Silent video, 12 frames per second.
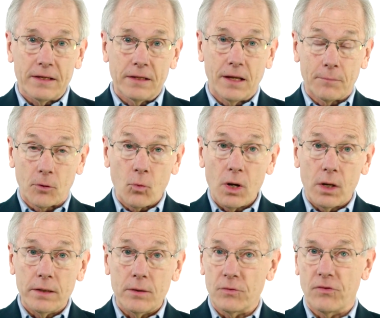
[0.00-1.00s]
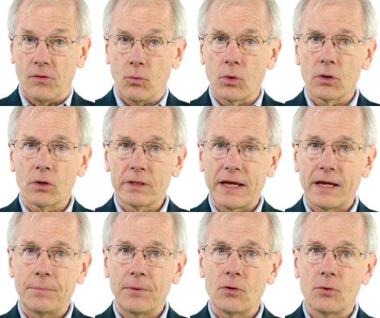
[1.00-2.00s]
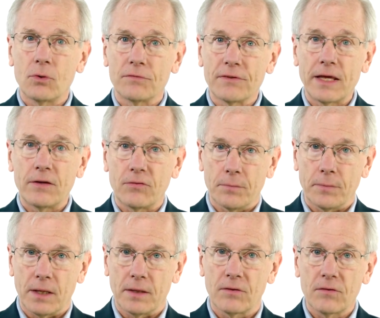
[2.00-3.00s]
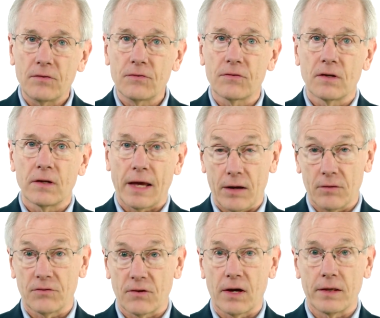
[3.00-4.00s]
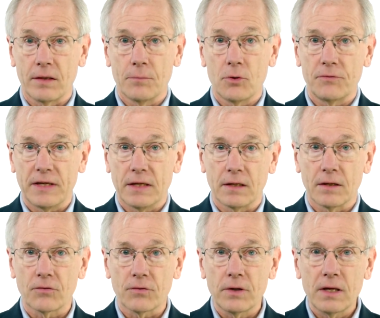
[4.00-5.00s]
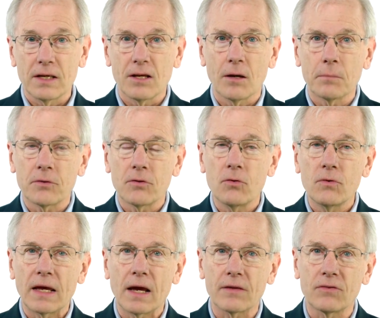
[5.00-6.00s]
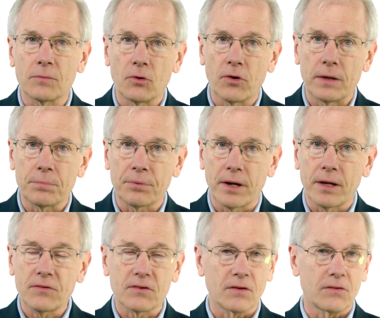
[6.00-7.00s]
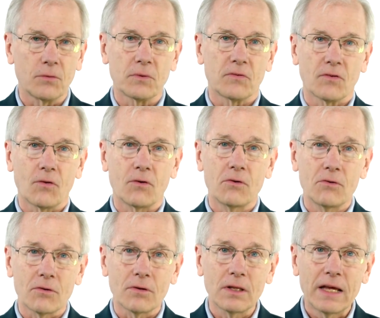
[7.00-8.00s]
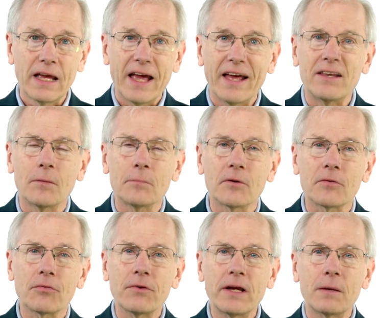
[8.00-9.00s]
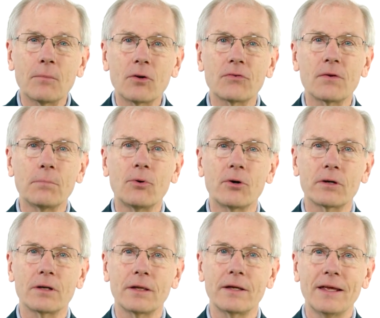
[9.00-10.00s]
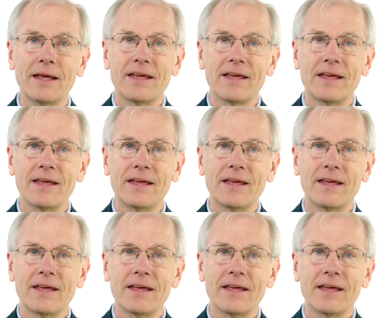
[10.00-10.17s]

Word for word: number one, it was the world debut of laser mazes outside the movie industry. Number two, they got some great press because it was so cool. And number three, and most importantly,